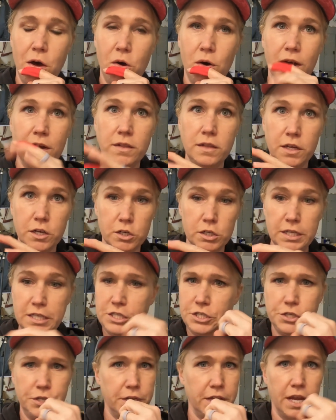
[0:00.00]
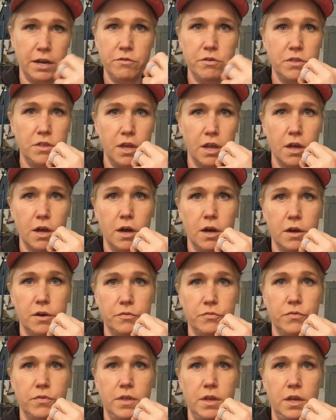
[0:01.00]
I literally took everything
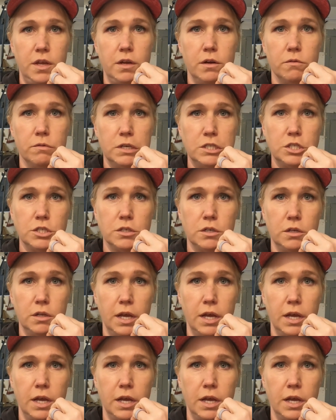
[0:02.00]
off the original